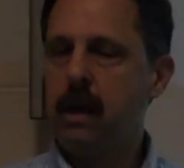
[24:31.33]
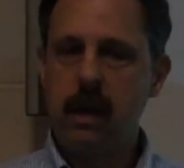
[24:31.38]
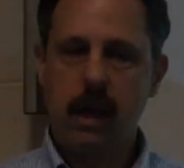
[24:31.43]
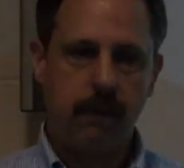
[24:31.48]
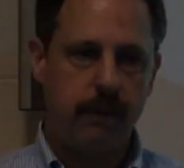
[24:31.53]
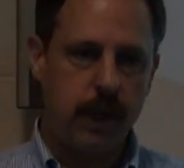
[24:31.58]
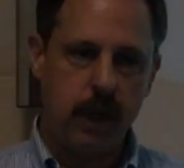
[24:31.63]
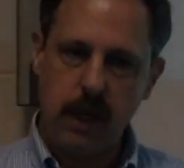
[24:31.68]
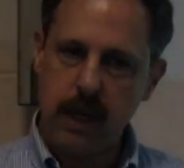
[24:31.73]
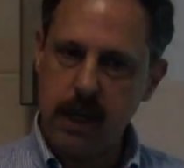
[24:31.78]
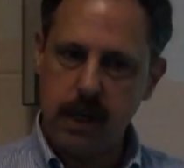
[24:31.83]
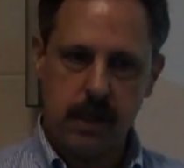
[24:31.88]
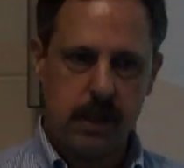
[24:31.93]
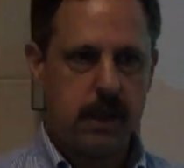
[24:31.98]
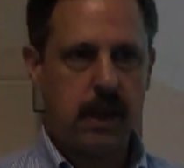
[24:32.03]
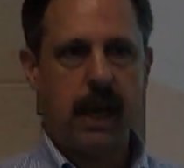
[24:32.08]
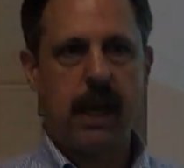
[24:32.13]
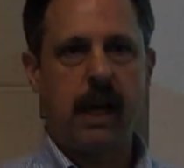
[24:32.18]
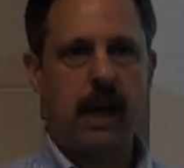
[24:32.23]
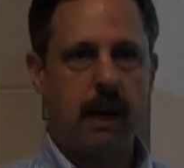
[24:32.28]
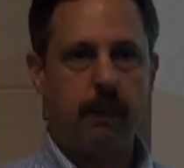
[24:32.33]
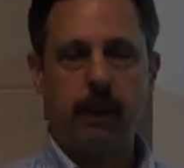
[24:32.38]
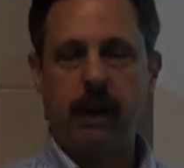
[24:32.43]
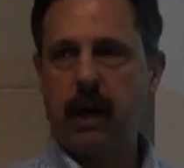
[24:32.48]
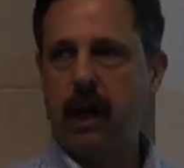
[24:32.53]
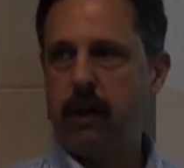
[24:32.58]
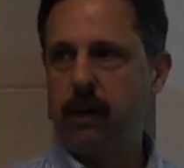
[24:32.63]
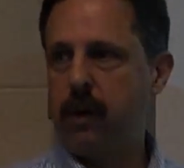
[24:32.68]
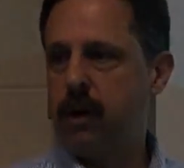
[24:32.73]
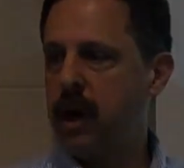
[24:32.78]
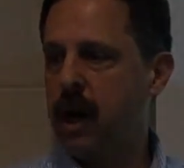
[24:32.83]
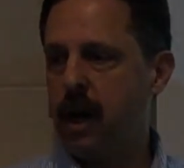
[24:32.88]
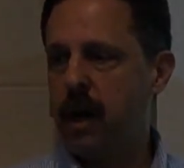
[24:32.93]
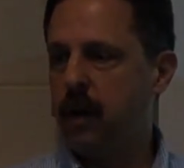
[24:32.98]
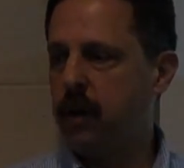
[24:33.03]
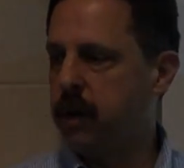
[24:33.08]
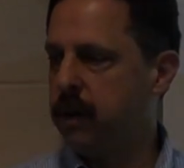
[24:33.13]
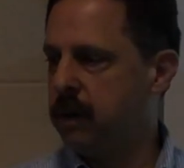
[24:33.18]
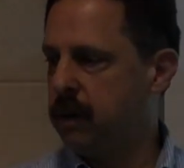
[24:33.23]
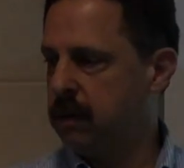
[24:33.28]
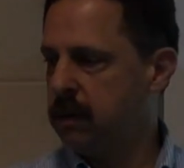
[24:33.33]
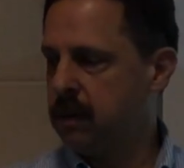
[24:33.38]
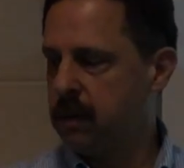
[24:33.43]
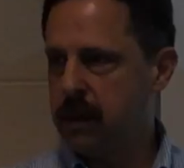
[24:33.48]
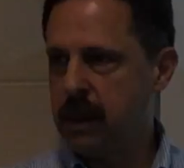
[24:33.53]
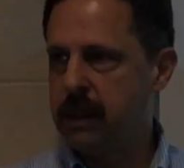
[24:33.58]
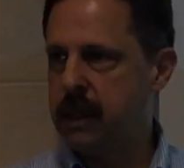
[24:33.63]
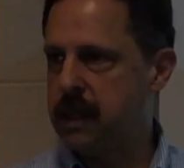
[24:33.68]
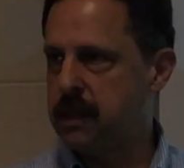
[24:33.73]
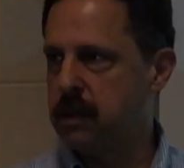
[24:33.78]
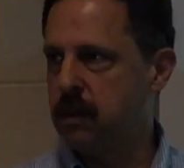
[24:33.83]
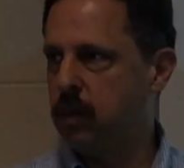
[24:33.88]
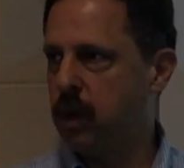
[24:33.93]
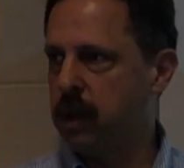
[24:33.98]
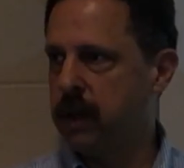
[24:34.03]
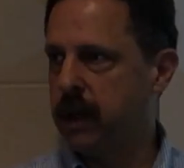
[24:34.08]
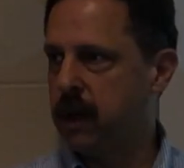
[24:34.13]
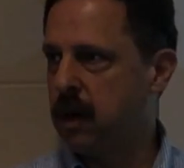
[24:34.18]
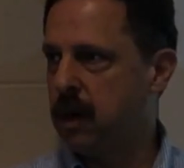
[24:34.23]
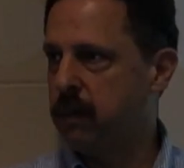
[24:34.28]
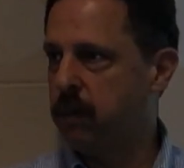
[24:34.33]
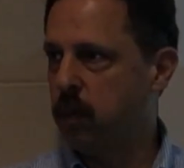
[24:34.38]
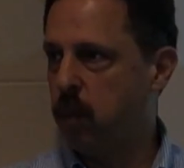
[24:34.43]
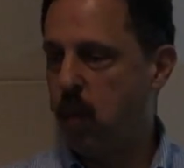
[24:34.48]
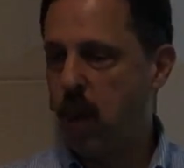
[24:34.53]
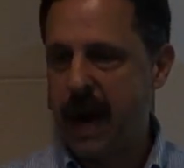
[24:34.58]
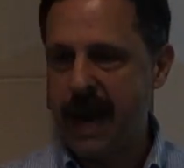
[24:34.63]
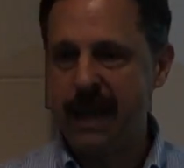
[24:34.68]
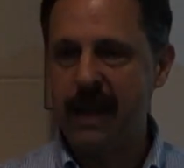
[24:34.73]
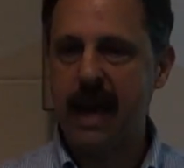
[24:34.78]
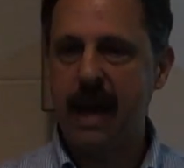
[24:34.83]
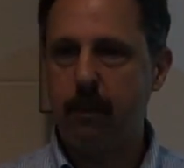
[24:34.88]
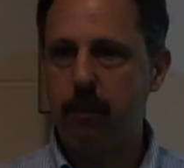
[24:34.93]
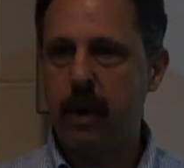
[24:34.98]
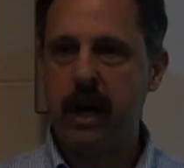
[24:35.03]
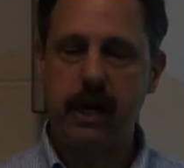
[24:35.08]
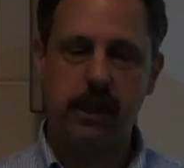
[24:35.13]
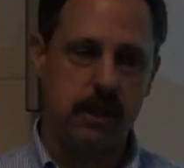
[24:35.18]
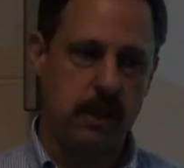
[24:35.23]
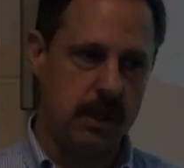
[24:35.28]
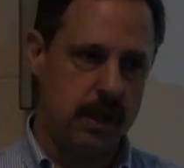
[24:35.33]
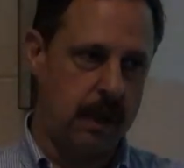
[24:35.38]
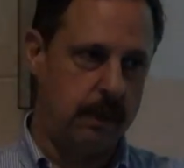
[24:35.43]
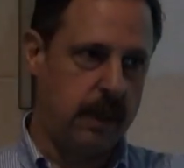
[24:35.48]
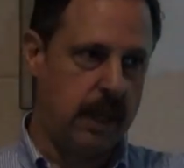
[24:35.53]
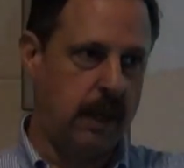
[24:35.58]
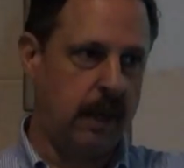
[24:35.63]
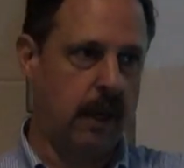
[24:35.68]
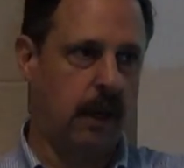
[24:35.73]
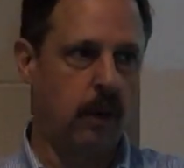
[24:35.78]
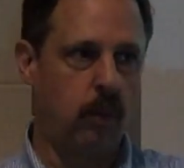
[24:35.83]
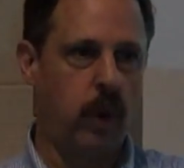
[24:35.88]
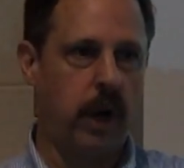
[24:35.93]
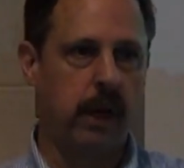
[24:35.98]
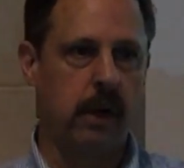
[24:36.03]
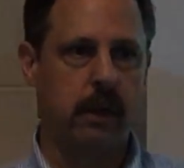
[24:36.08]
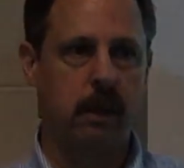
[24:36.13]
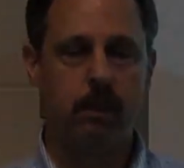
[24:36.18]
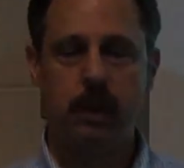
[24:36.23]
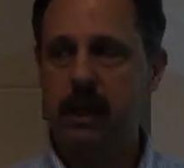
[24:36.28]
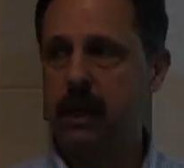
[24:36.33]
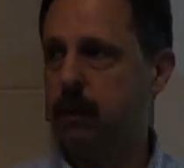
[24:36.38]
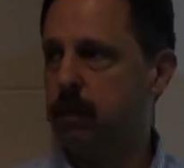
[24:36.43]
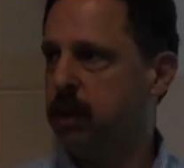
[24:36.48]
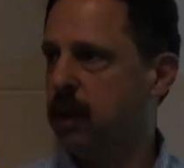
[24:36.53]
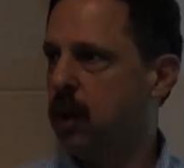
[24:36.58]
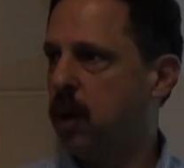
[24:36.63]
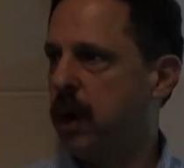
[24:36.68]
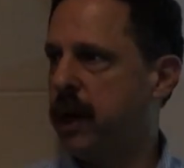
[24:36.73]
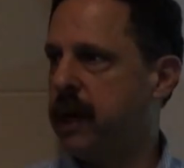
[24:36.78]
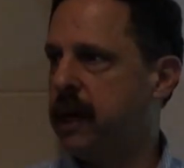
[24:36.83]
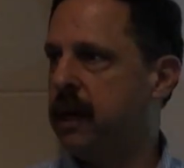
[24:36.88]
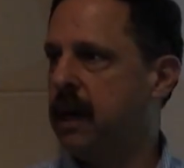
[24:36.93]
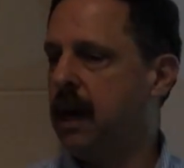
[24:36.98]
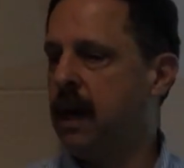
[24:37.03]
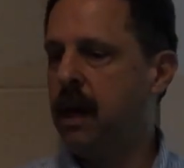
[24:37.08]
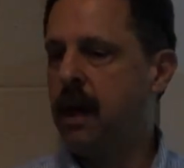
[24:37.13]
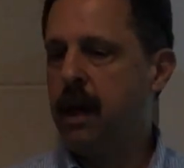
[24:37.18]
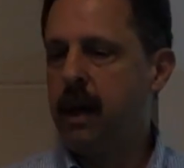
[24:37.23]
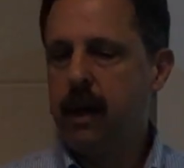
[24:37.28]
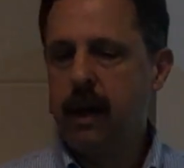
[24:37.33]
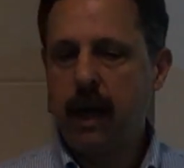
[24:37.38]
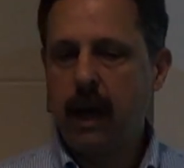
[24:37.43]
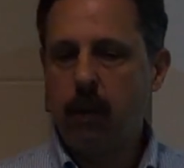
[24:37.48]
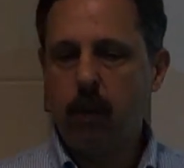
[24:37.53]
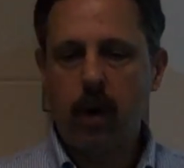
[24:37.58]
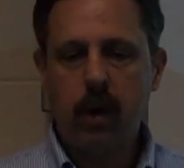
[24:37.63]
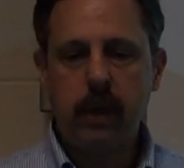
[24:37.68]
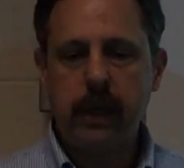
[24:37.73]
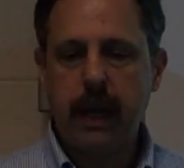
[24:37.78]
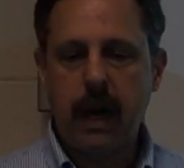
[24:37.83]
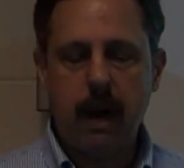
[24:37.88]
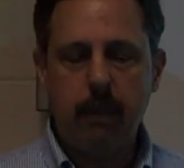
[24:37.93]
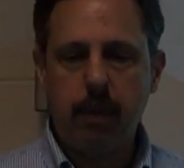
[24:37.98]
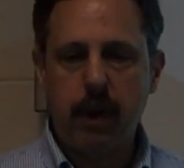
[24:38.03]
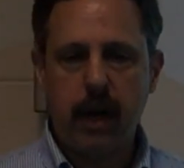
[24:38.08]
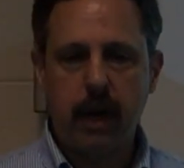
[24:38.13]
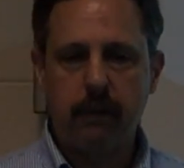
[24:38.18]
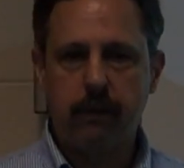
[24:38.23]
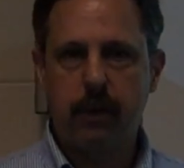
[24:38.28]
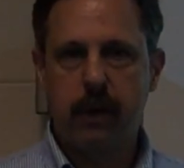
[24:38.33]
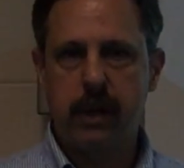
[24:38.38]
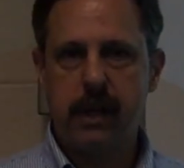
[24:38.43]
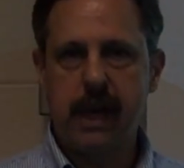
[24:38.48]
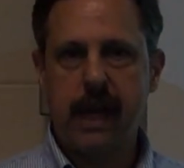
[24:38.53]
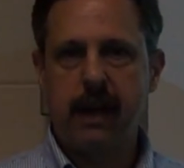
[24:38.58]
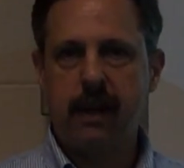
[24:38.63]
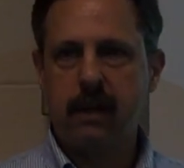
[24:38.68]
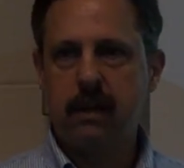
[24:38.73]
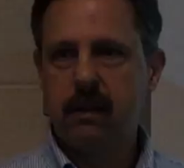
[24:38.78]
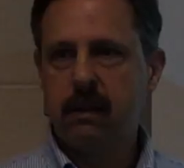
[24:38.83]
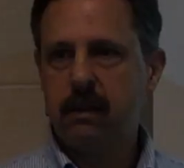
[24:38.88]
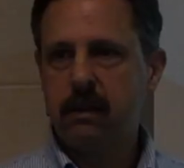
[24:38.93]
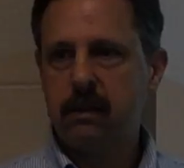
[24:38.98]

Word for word: If you need to stand up another node, it doesn't really weigh that much. It's something that can readily be deployed. And we're only operating for a day,